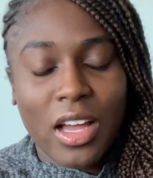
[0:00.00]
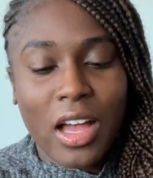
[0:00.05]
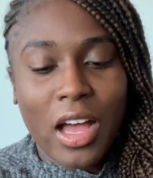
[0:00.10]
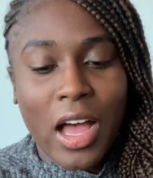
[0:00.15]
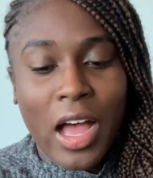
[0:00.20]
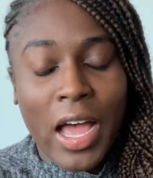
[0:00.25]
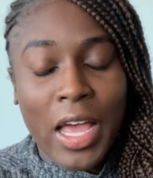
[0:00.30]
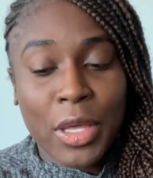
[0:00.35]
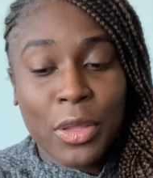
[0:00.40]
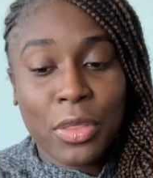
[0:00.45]

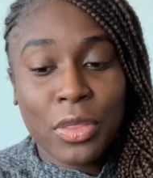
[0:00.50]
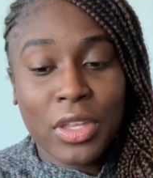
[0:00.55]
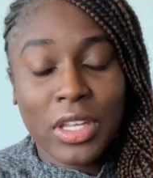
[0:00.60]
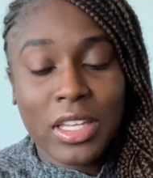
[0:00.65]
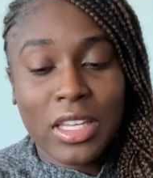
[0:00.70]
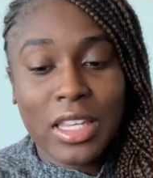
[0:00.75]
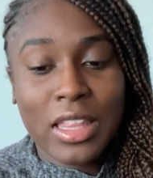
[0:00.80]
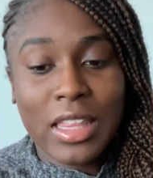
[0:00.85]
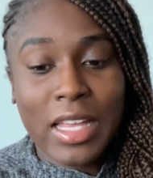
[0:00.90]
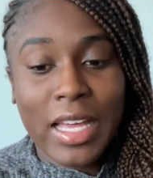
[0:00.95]
I
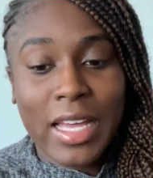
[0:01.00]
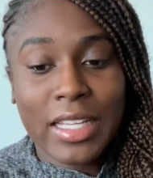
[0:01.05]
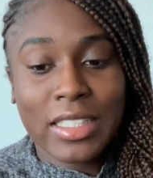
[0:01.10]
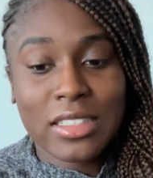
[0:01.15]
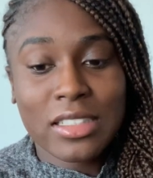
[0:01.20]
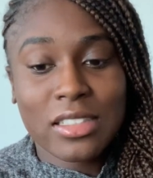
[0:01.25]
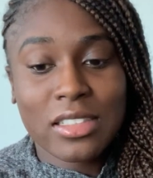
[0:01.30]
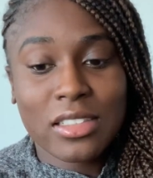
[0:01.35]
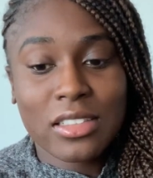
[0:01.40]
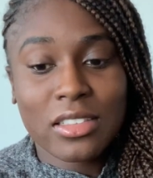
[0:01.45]
think
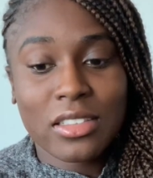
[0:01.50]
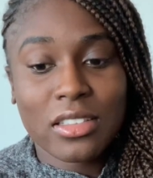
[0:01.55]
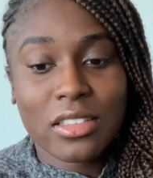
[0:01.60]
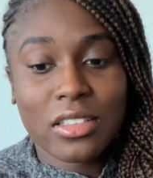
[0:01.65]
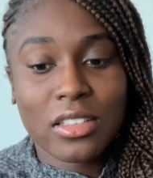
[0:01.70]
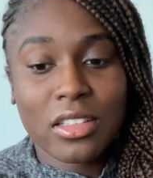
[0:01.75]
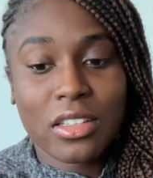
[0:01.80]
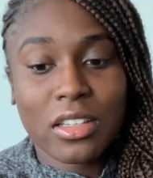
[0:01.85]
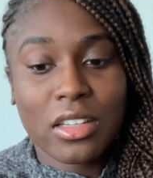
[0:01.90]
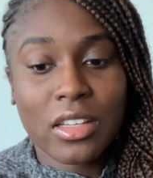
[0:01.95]
that
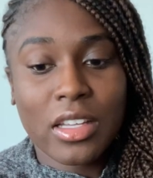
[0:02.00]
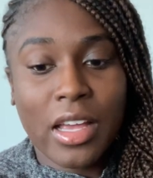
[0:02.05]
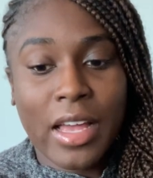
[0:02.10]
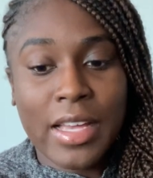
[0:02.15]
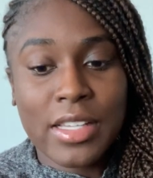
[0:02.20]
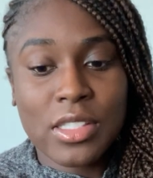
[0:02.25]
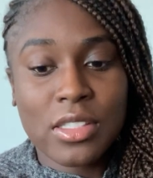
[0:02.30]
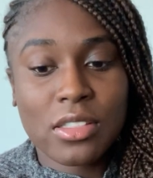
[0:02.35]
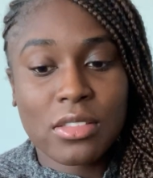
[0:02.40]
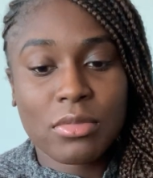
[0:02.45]

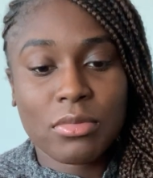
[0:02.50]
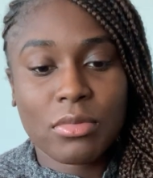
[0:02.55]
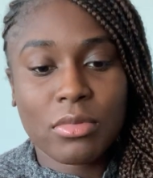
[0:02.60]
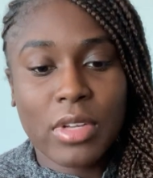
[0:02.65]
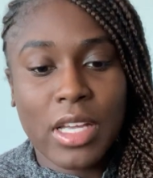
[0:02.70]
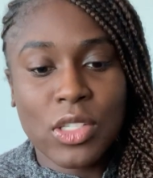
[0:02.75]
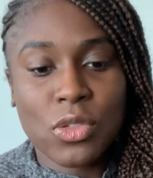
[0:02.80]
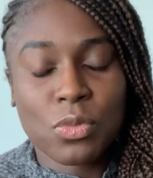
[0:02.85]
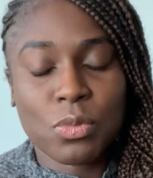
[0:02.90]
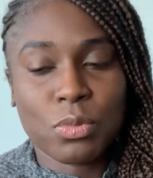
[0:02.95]
as
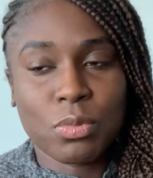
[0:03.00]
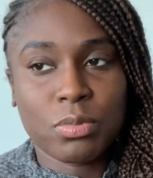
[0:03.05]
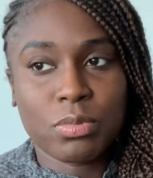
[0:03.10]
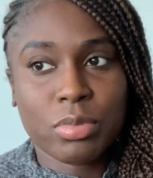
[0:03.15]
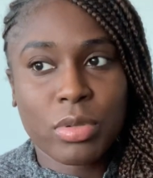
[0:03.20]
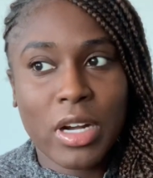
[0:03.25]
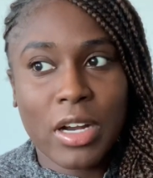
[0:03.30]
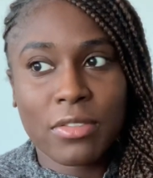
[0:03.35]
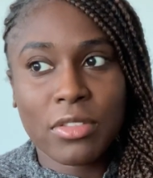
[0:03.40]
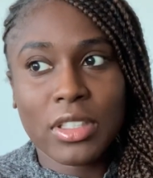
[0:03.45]

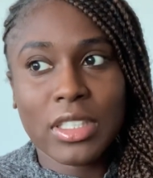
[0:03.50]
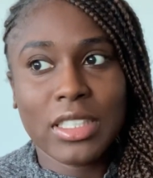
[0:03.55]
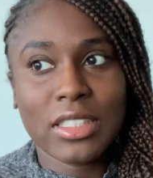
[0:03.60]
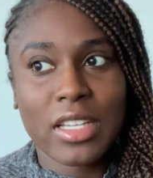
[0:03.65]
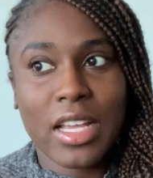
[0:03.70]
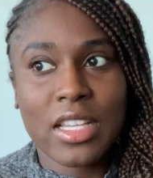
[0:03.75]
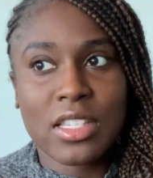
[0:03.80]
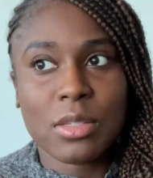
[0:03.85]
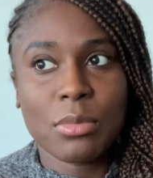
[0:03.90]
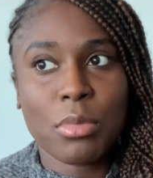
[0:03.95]
prevalent
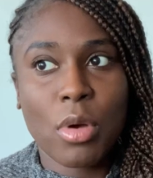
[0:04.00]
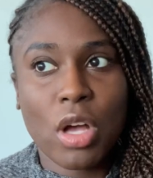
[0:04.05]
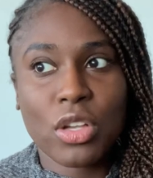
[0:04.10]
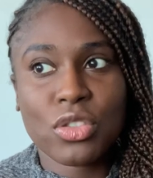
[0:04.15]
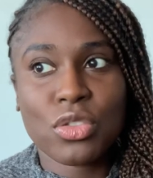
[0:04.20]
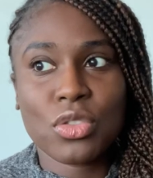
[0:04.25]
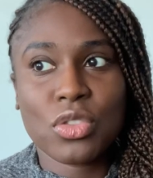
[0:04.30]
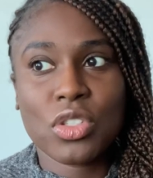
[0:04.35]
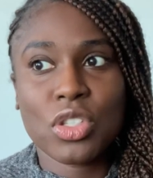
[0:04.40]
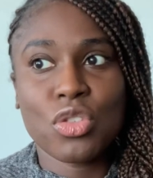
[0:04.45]
as
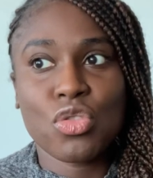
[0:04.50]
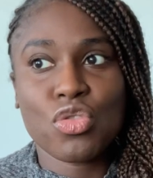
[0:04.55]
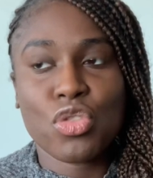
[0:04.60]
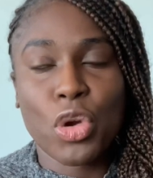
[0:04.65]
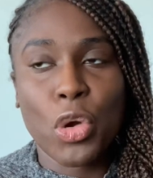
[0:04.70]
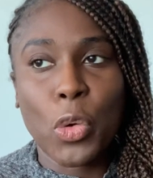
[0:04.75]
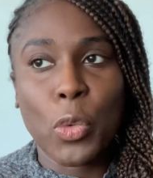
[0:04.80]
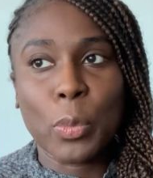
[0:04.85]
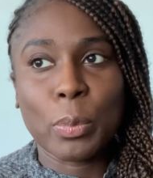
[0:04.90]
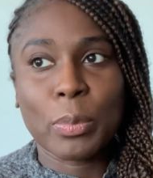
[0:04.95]
imposter
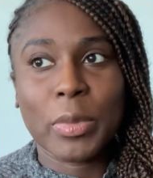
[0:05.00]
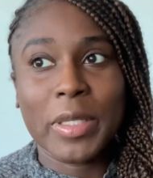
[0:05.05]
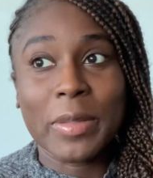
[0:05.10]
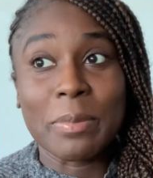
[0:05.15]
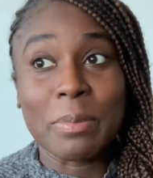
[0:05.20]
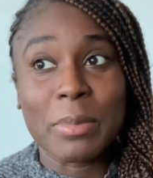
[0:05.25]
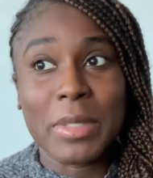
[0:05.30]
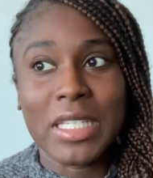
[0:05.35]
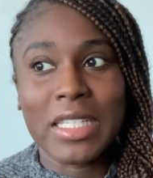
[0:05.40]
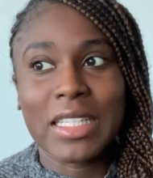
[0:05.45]
syndrome
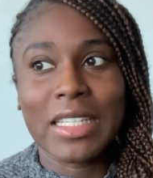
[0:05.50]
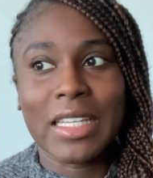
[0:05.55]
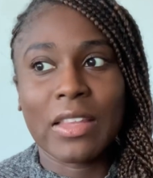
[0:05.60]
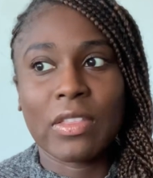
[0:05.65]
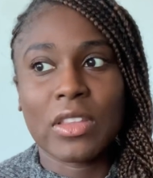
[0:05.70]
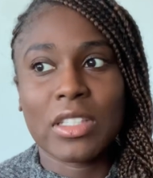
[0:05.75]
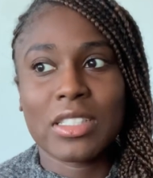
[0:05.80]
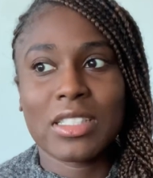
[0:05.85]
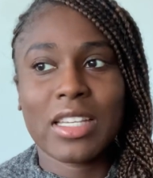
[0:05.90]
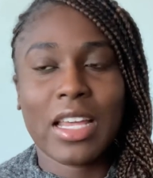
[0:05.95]
can be
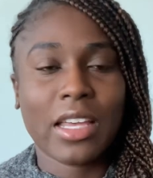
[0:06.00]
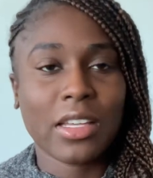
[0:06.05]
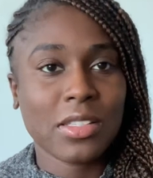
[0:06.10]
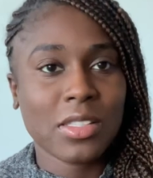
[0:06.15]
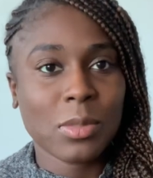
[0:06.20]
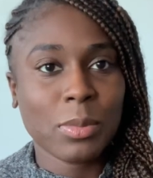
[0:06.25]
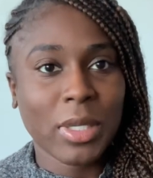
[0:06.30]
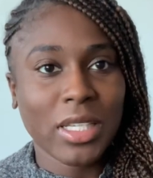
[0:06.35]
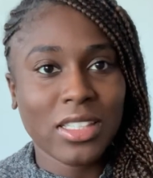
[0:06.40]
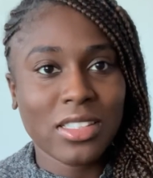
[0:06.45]
in the tech
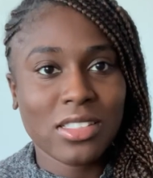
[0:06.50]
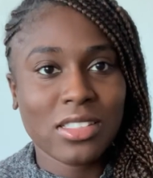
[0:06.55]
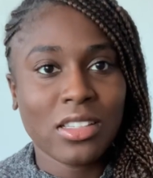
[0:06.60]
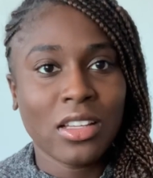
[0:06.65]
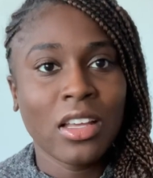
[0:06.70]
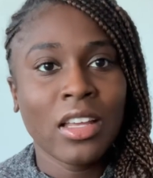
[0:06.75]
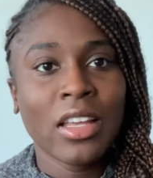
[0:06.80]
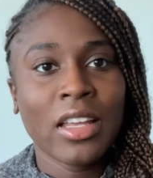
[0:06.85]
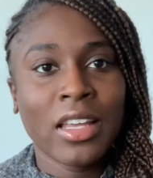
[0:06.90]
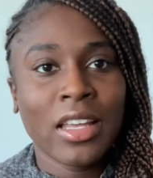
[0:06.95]
space,
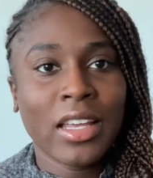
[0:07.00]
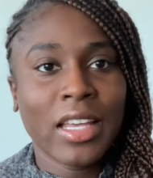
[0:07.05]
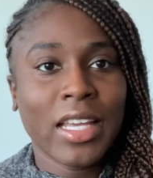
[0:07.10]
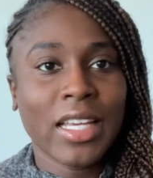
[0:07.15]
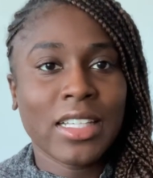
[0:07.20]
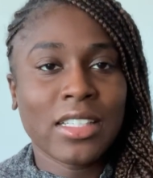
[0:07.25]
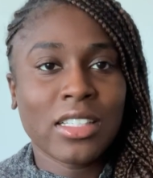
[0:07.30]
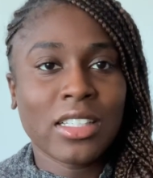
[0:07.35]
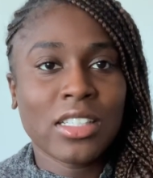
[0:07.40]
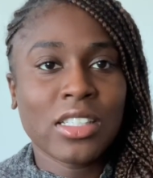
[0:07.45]

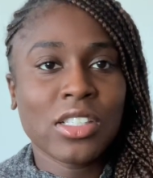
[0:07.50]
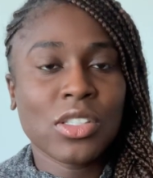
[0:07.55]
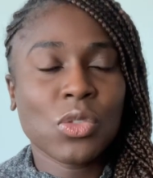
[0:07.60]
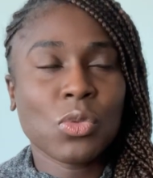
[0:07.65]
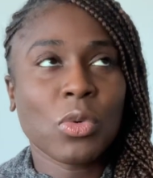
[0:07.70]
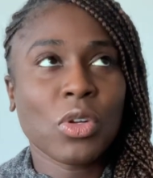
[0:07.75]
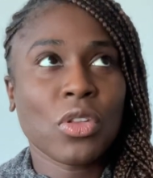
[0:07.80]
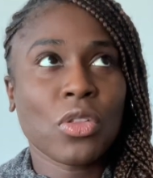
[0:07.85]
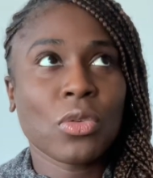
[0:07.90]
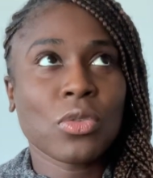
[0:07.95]
it is
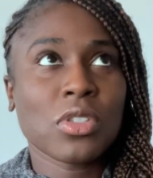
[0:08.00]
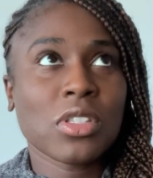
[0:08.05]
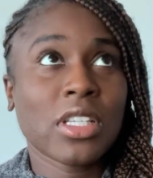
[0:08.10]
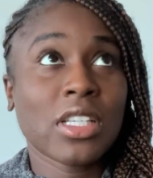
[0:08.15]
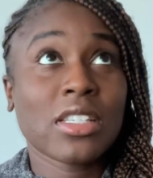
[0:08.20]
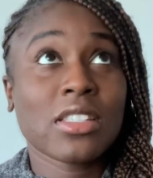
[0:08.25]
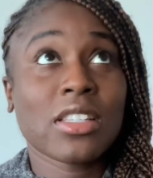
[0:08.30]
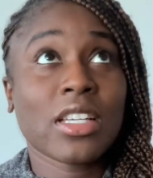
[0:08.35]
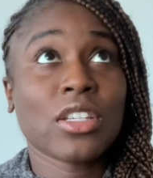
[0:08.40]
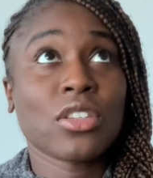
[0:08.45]
one of those
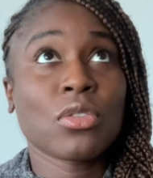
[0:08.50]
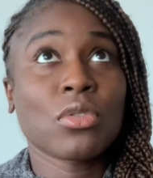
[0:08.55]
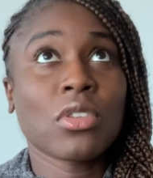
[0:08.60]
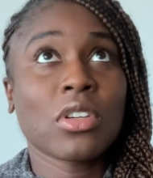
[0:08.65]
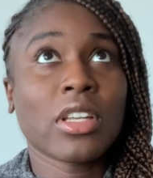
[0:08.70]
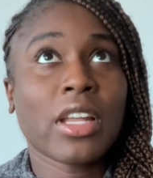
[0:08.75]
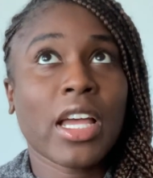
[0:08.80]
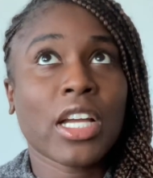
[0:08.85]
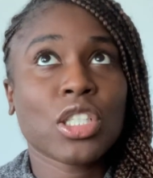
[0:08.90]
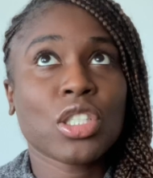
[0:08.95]
things that you
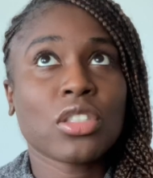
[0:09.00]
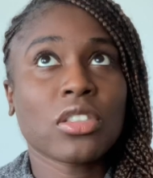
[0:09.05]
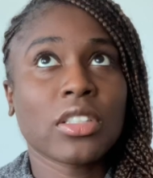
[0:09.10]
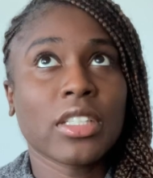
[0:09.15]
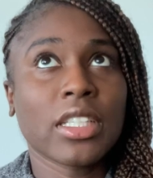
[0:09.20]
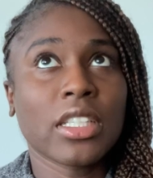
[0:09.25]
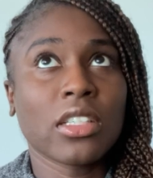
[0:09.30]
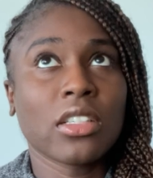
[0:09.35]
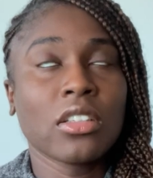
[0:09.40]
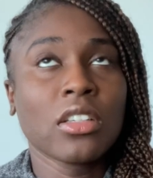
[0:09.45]
can
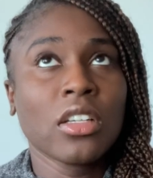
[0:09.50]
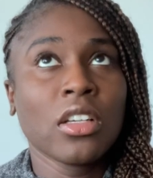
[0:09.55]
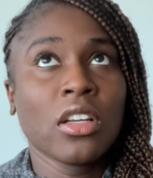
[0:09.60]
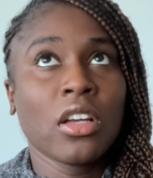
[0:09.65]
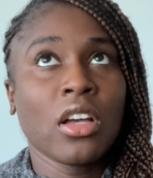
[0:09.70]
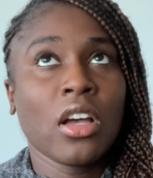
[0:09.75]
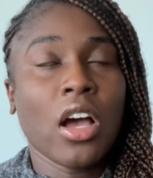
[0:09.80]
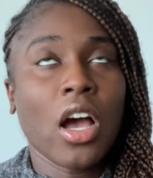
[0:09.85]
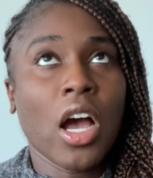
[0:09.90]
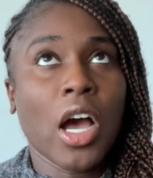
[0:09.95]
actually
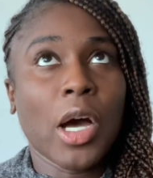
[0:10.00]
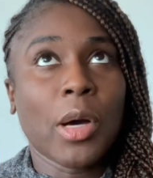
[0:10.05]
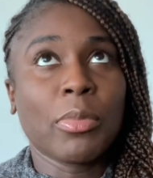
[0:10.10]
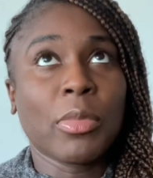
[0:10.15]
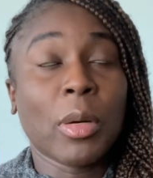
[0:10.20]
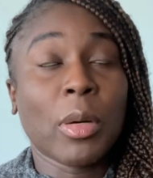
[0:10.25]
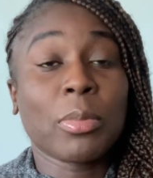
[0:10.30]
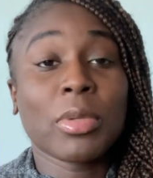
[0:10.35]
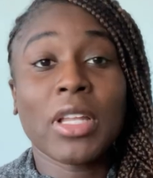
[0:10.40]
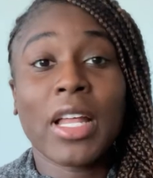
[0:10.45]

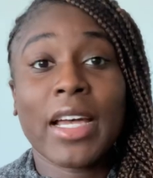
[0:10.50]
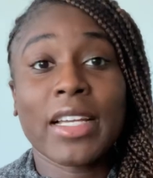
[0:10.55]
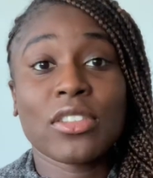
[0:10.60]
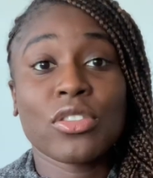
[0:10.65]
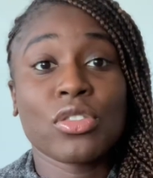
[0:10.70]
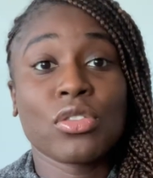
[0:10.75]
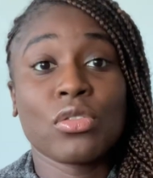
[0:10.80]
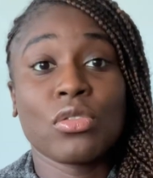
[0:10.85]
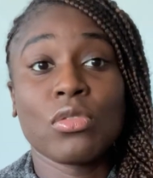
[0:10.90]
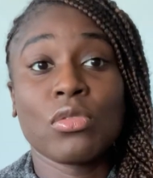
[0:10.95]
apply
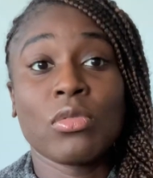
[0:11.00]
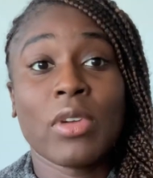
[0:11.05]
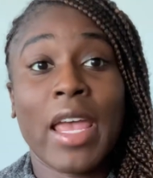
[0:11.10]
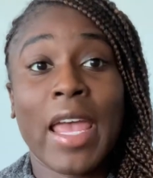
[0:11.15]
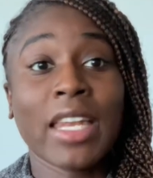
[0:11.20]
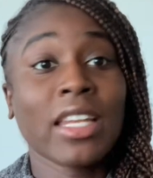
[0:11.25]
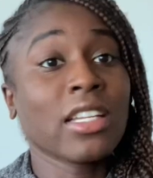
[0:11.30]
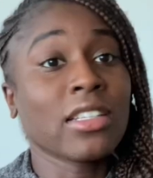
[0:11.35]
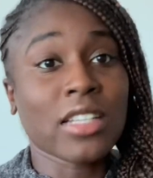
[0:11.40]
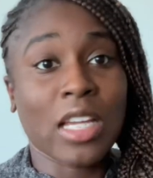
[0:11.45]
to
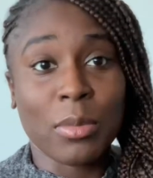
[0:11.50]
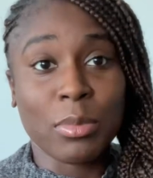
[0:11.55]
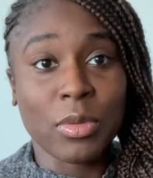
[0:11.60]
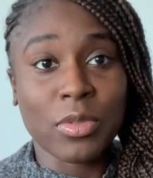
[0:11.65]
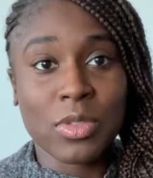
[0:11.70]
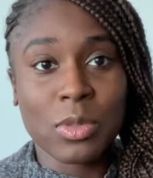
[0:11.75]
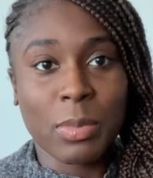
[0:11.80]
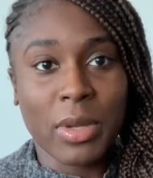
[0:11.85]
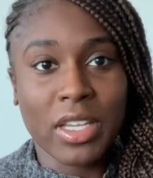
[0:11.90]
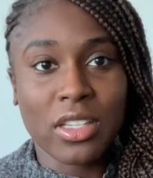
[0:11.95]
any type of
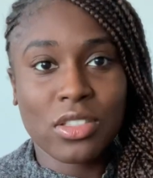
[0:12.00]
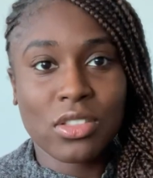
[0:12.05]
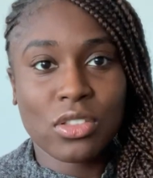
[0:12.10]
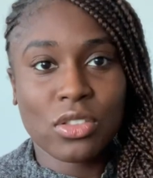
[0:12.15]
space.